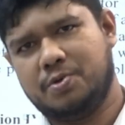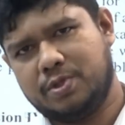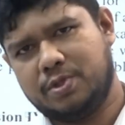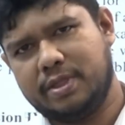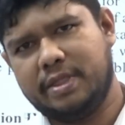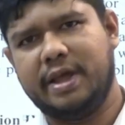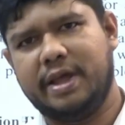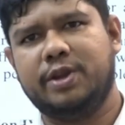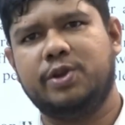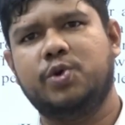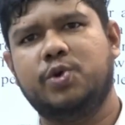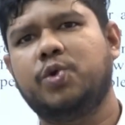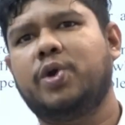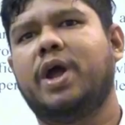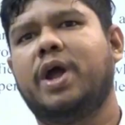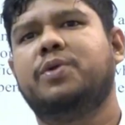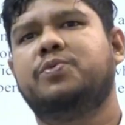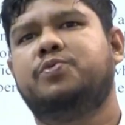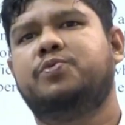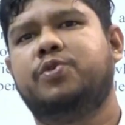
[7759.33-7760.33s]
Then you
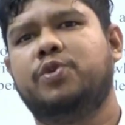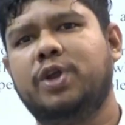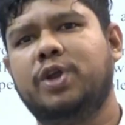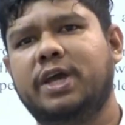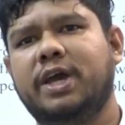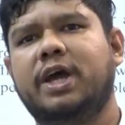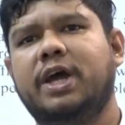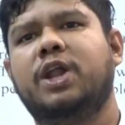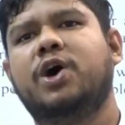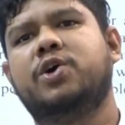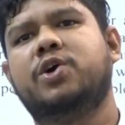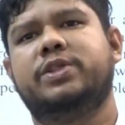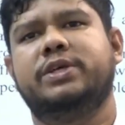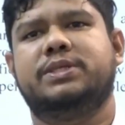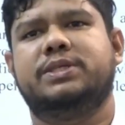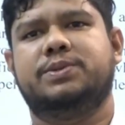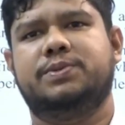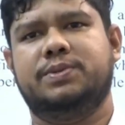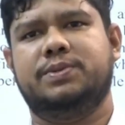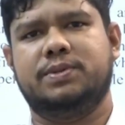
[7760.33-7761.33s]
can fully allow
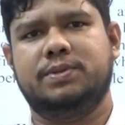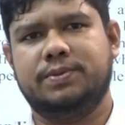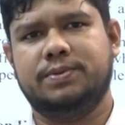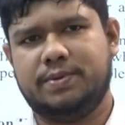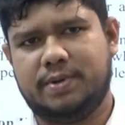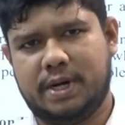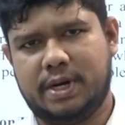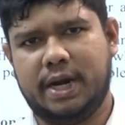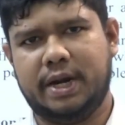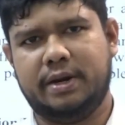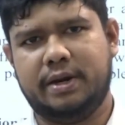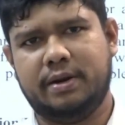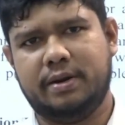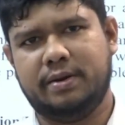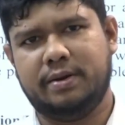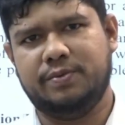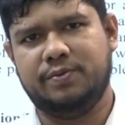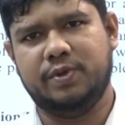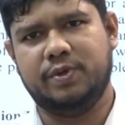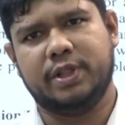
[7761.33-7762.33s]
this, right,
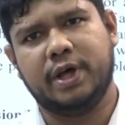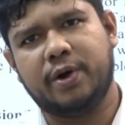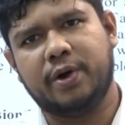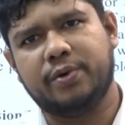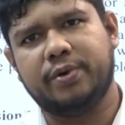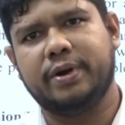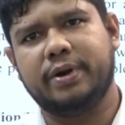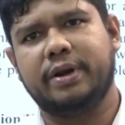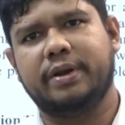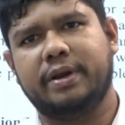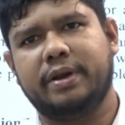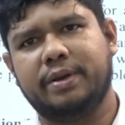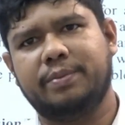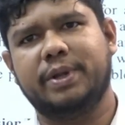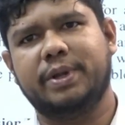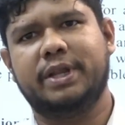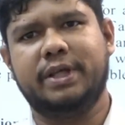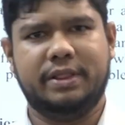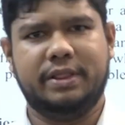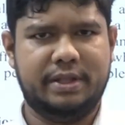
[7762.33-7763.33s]
without
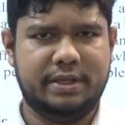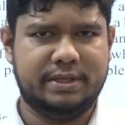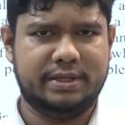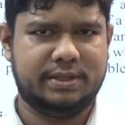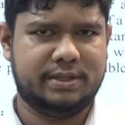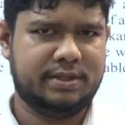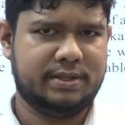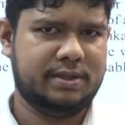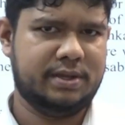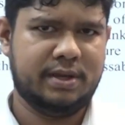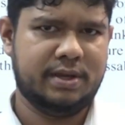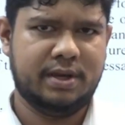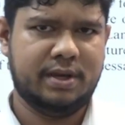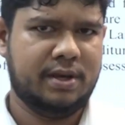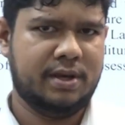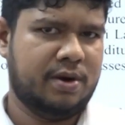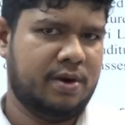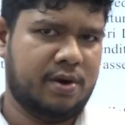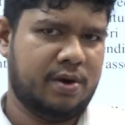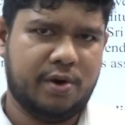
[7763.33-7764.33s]
limiting this
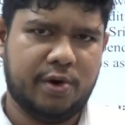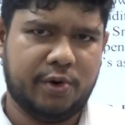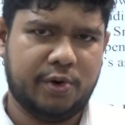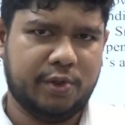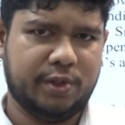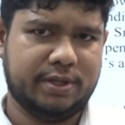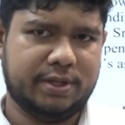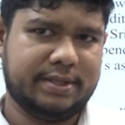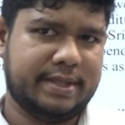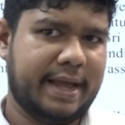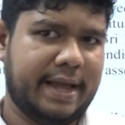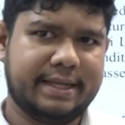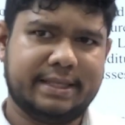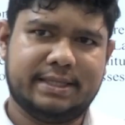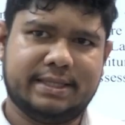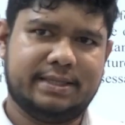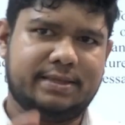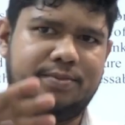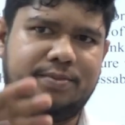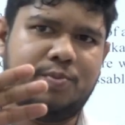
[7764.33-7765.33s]
onto this.
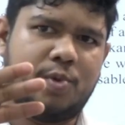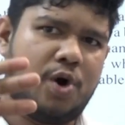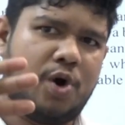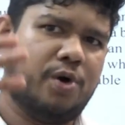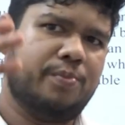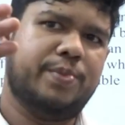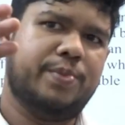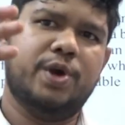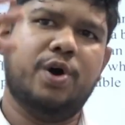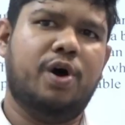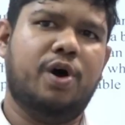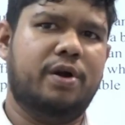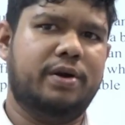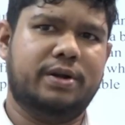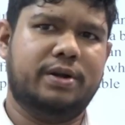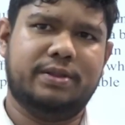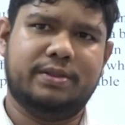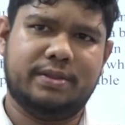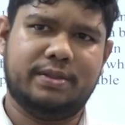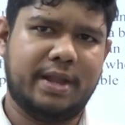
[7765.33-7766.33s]
That's more
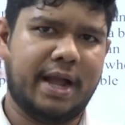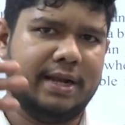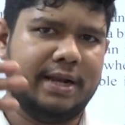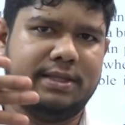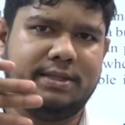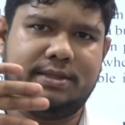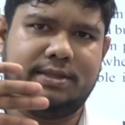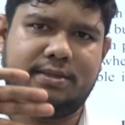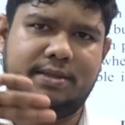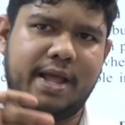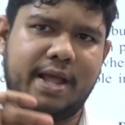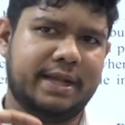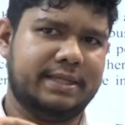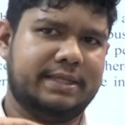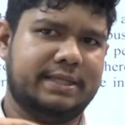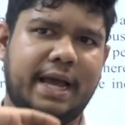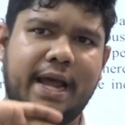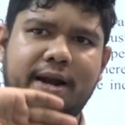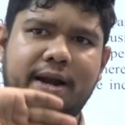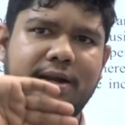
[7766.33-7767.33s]
beyond. That's
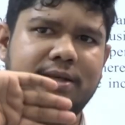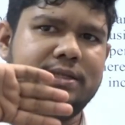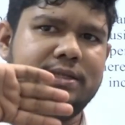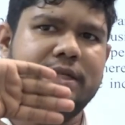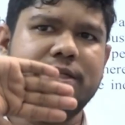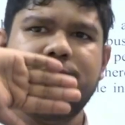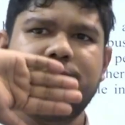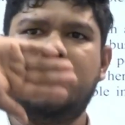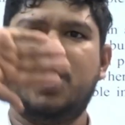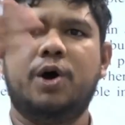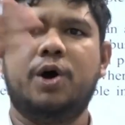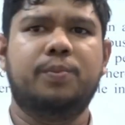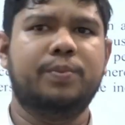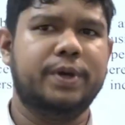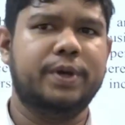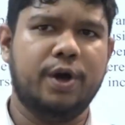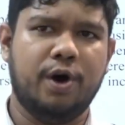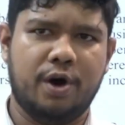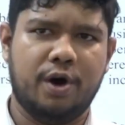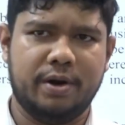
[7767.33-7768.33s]
analysis more
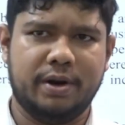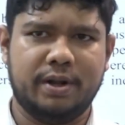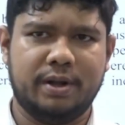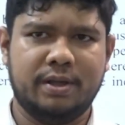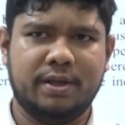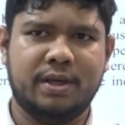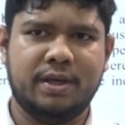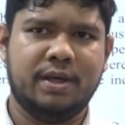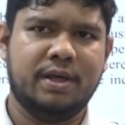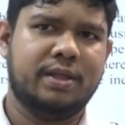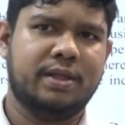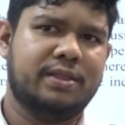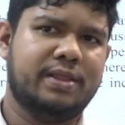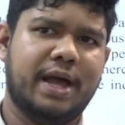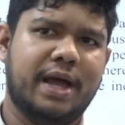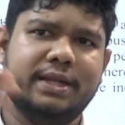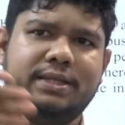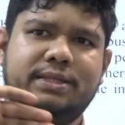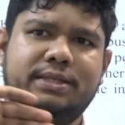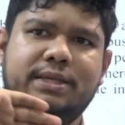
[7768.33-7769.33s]
beyond.
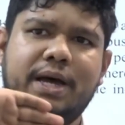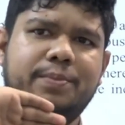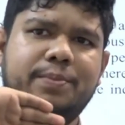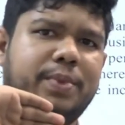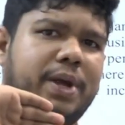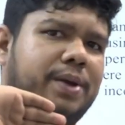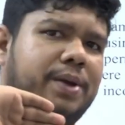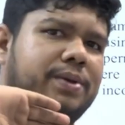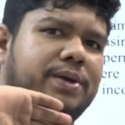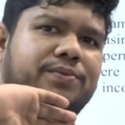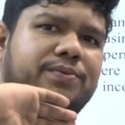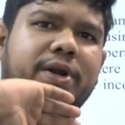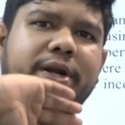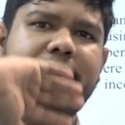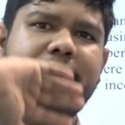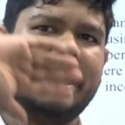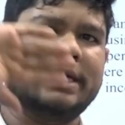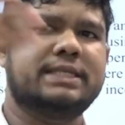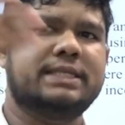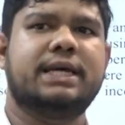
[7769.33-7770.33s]
That sometimes
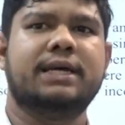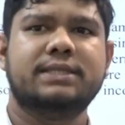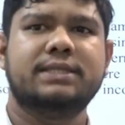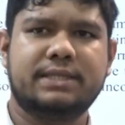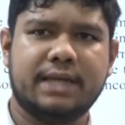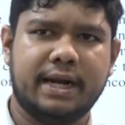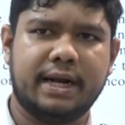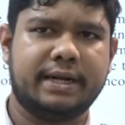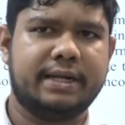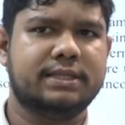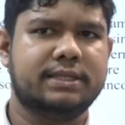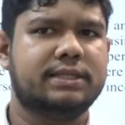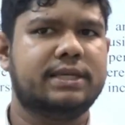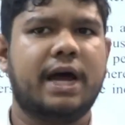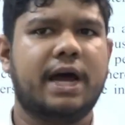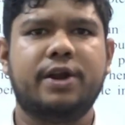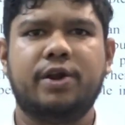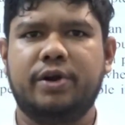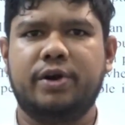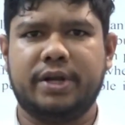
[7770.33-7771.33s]
even tax consultants
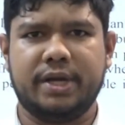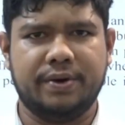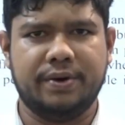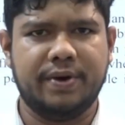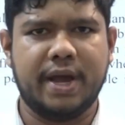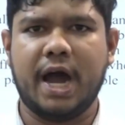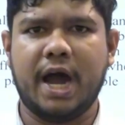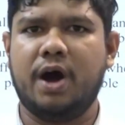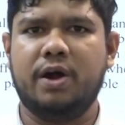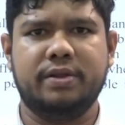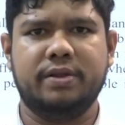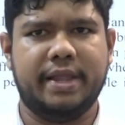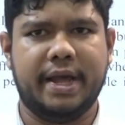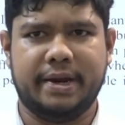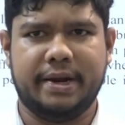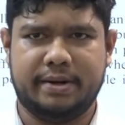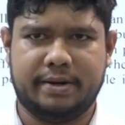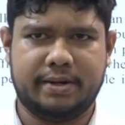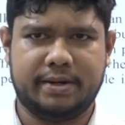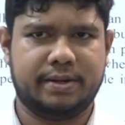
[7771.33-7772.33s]
are not aware on
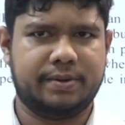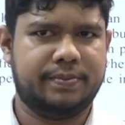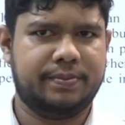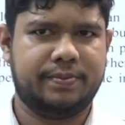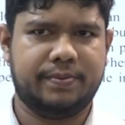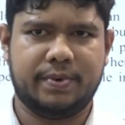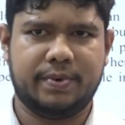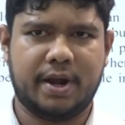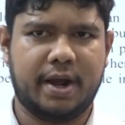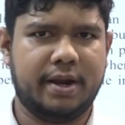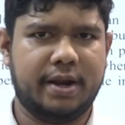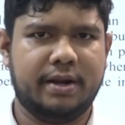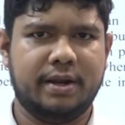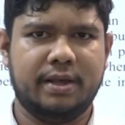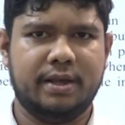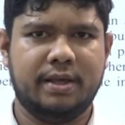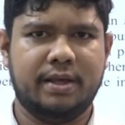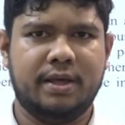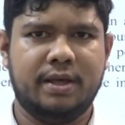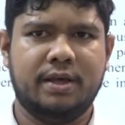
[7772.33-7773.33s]
that,
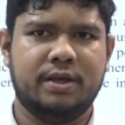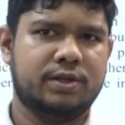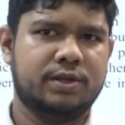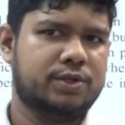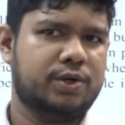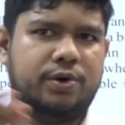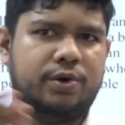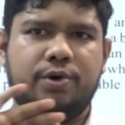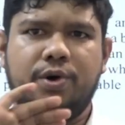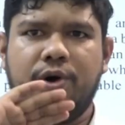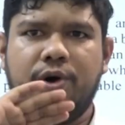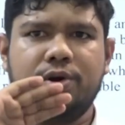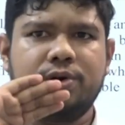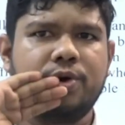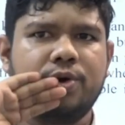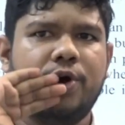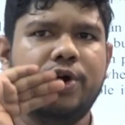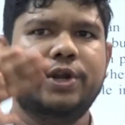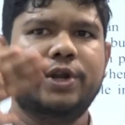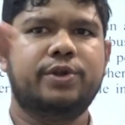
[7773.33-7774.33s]
right? So
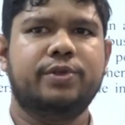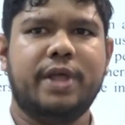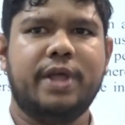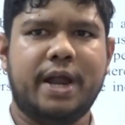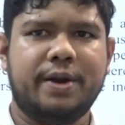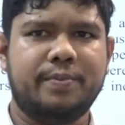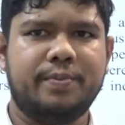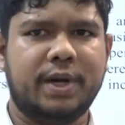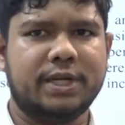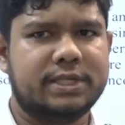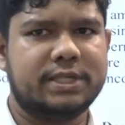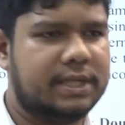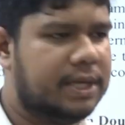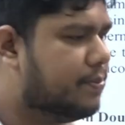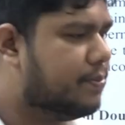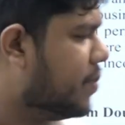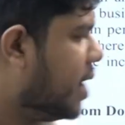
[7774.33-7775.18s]
don't go into that much deep,